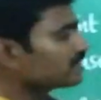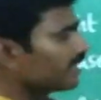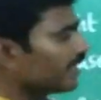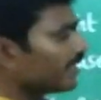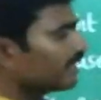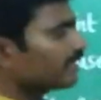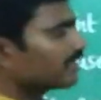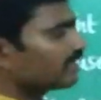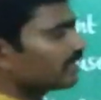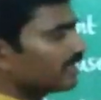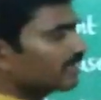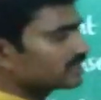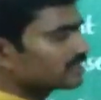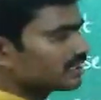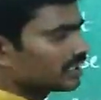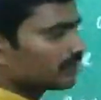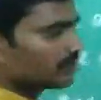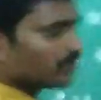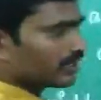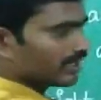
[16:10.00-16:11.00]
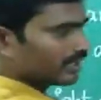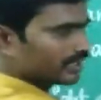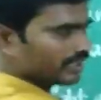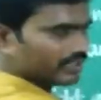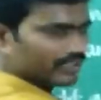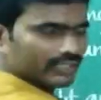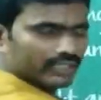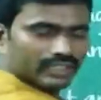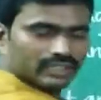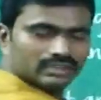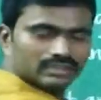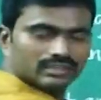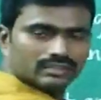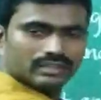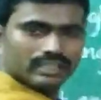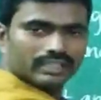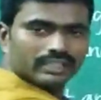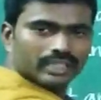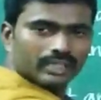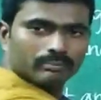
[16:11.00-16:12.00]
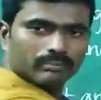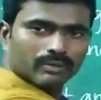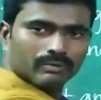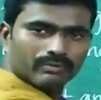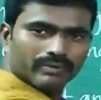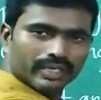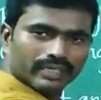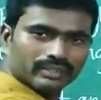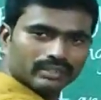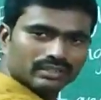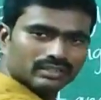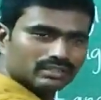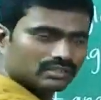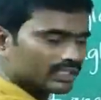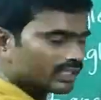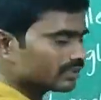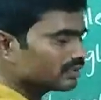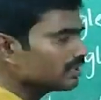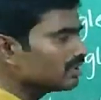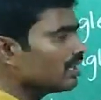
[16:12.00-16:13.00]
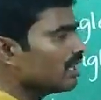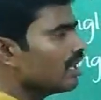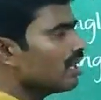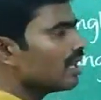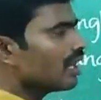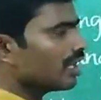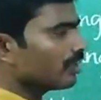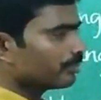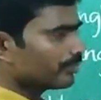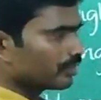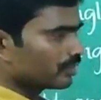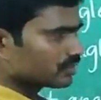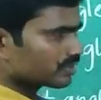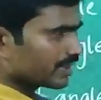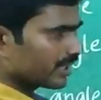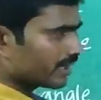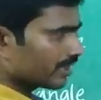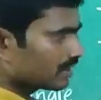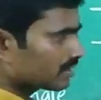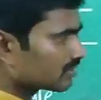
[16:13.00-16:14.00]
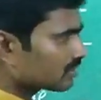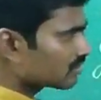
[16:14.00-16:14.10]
and less than 180 degrees, the type of angles are obtuse angles.